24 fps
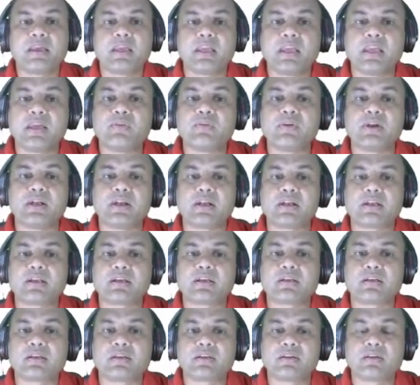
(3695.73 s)
Event.
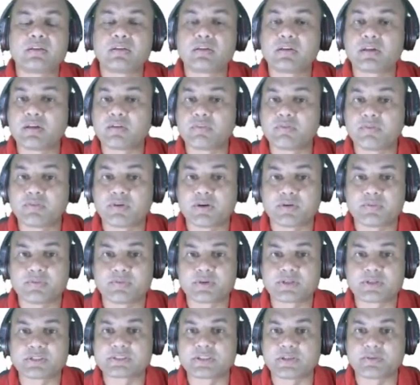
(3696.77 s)

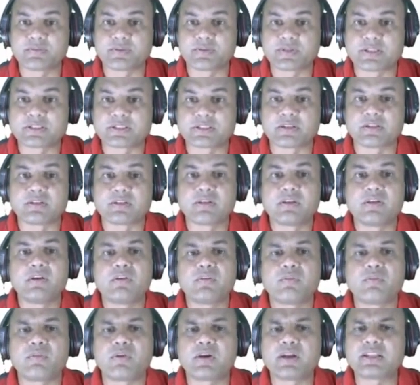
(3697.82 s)
First definition.
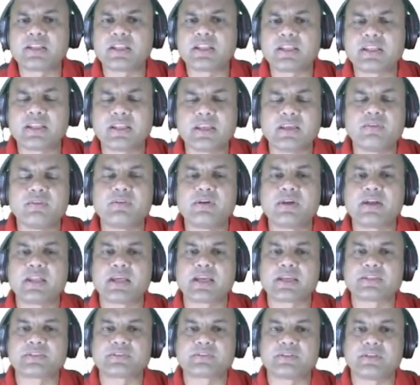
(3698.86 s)
What is an event
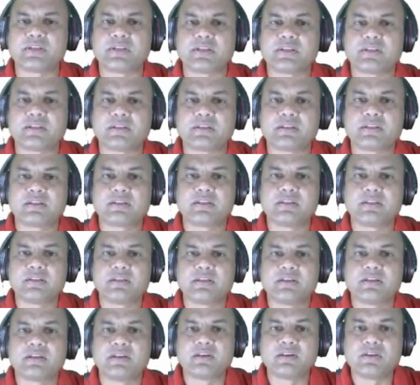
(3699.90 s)
actually?
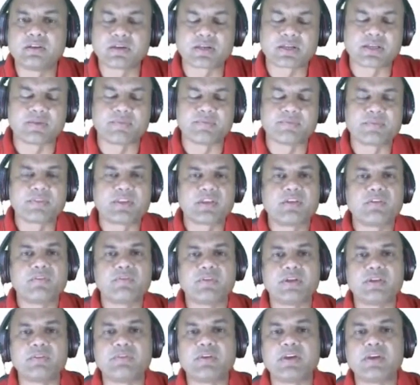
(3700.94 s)
Okay,
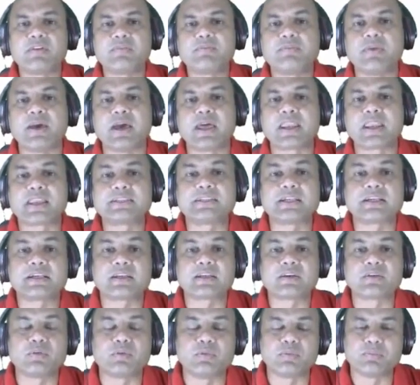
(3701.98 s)
when we have marriage at
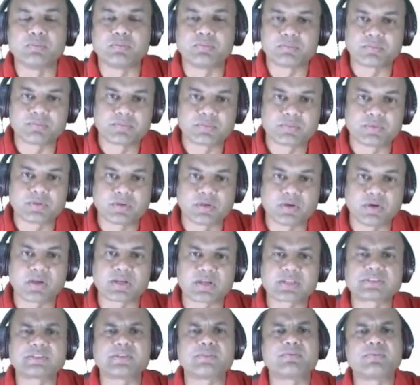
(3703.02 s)
a home
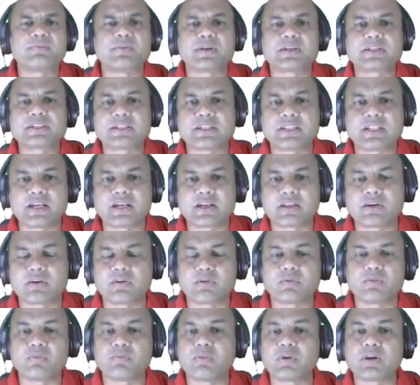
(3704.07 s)
or some function at a
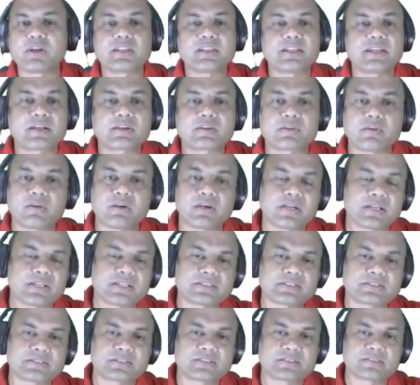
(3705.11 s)
home, what is that called
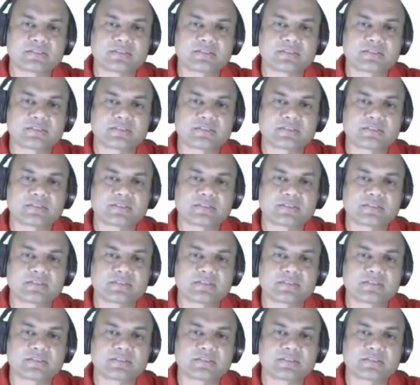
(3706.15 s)
as?